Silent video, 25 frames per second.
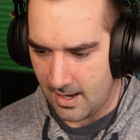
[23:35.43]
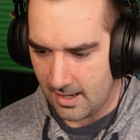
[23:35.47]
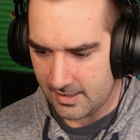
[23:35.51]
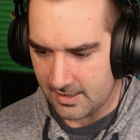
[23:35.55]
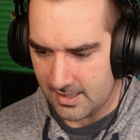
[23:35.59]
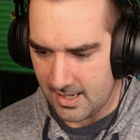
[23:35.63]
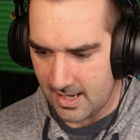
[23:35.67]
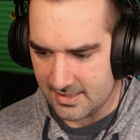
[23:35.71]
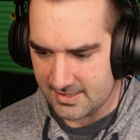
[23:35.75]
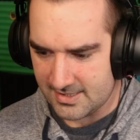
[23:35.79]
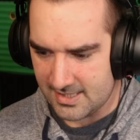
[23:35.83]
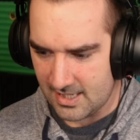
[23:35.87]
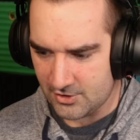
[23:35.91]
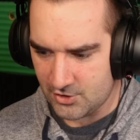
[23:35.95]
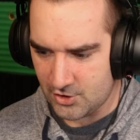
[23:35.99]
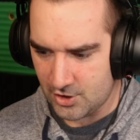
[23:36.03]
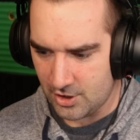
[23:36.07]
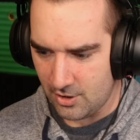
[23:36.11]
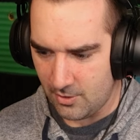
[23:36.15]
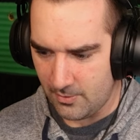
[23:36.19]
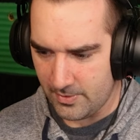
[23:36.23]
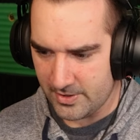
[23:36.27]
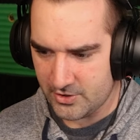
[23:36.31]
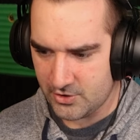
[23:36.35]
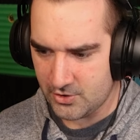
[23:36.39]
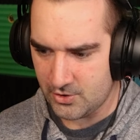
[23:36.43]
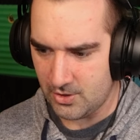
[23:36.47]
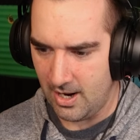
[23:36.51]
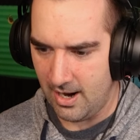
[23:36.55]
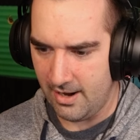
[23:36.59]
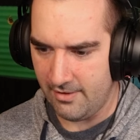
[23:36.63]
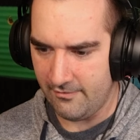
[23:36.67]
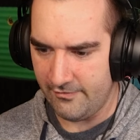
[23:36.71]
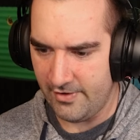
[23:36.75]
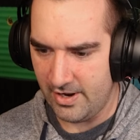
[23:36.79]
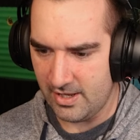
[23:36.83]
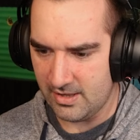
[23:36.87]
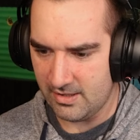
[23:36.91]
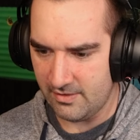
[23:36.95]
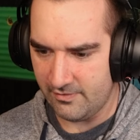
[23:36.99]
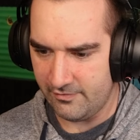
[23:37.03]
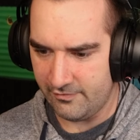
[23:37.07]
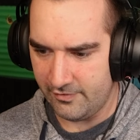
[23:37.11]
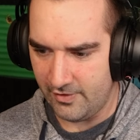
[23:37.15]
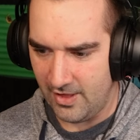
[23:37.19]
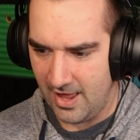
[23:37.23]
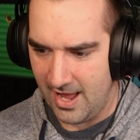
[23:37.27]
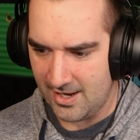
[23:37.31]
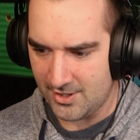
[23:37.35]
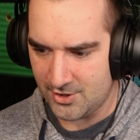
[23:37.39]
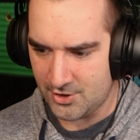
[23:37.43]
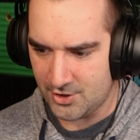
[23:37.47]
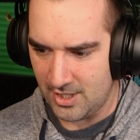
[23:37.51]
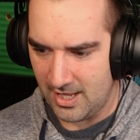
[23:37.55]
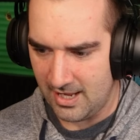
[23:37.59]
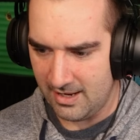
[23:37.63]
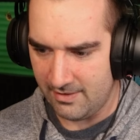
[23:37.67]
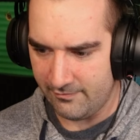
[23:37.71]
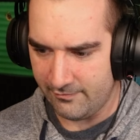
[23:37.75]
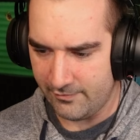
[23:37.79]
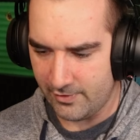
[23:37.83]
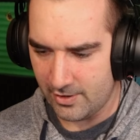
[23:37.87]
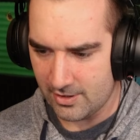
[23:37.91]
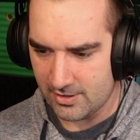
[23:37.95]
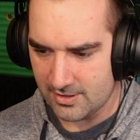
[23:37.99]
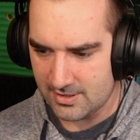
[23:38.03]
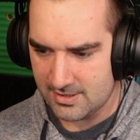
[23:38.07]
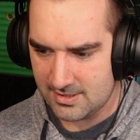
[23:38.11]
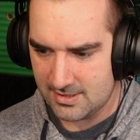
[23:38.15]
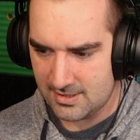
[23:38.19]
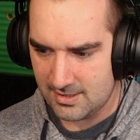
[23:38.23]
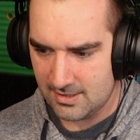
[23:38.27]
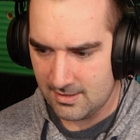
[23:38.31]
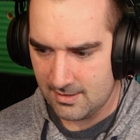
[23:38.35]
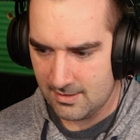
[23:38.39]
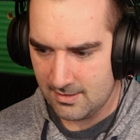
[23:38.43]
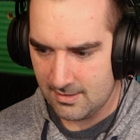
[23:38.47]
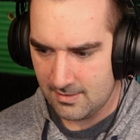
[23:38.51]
I guess I should always try and find the flashlight first.